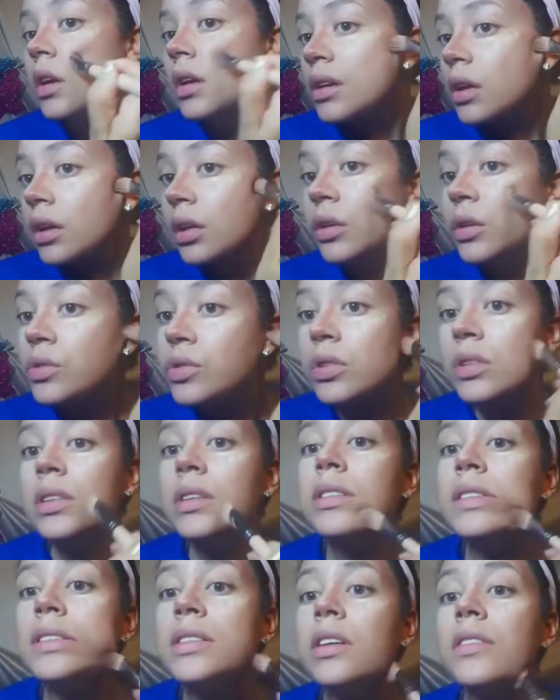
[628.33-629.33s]
usually
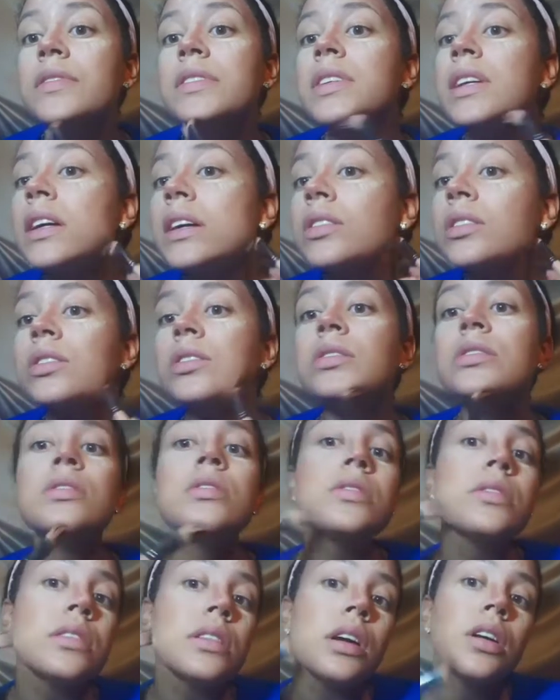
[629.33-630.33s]
self-tanners
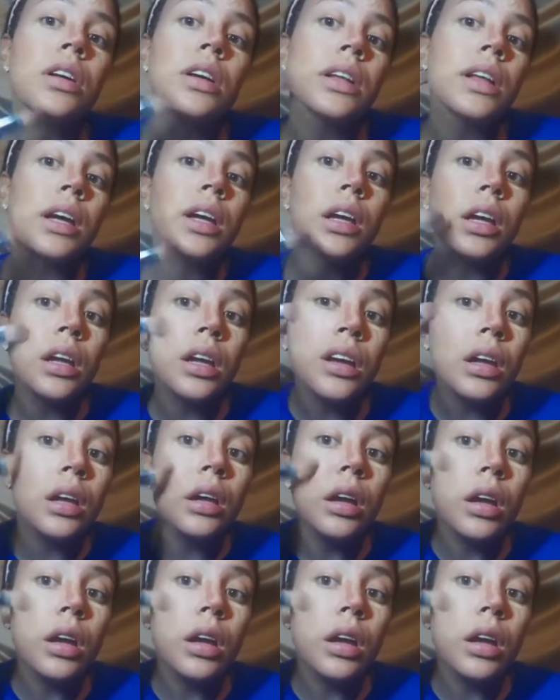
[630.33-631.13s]
are like,